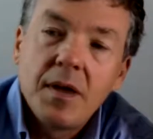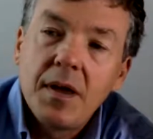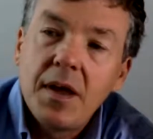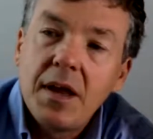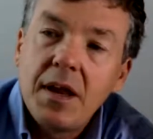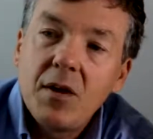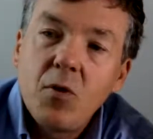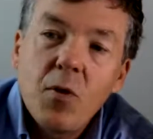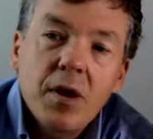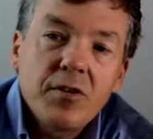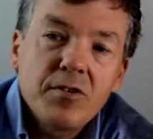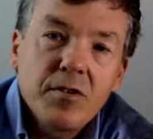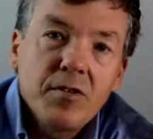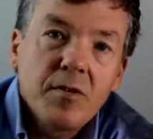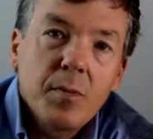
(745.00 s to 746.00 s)
Any
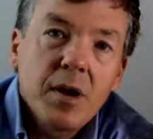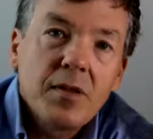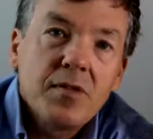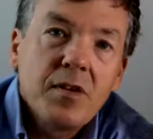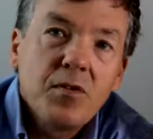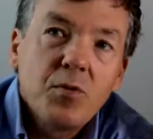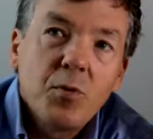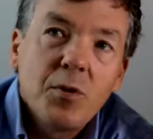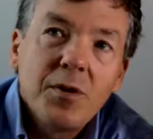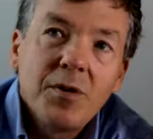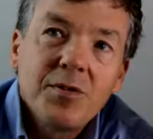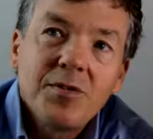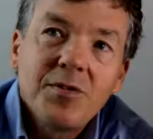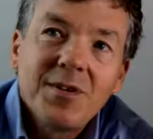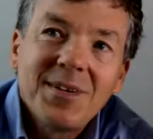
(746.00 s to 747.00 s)
questions about these
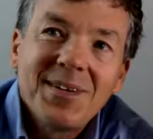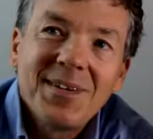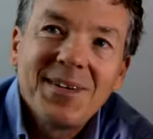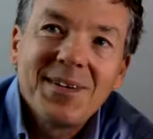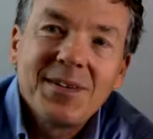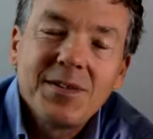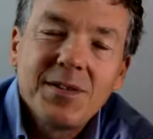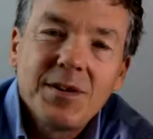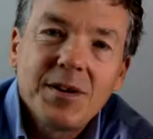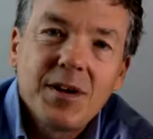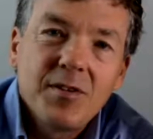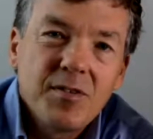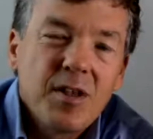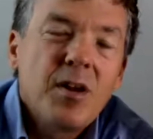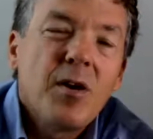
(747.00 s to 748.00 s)
words?
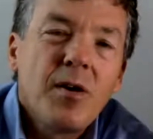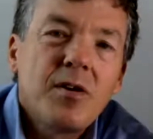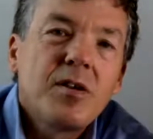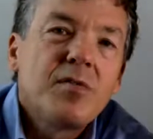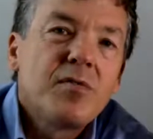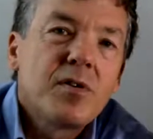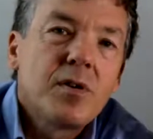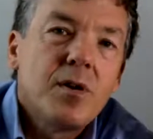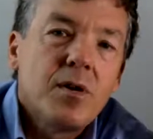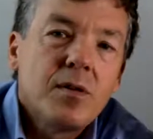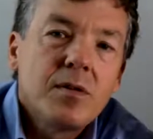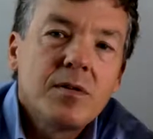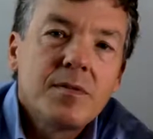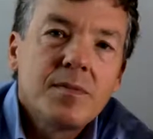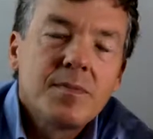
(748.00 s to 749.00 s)
Because they are
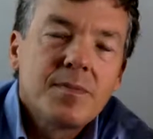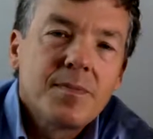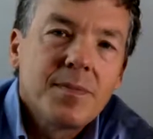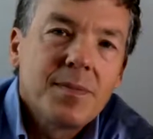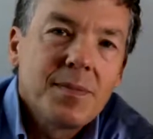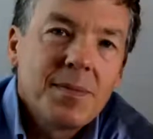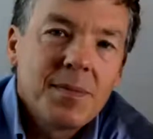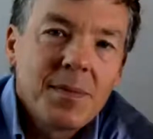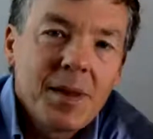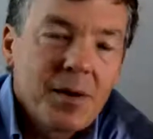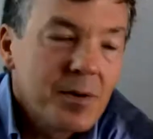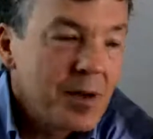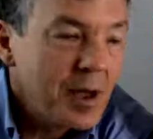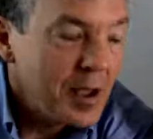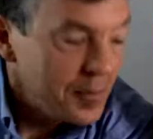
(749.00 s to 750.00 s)
difficult.
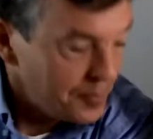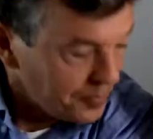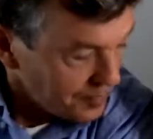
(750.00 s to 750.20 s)
Okay.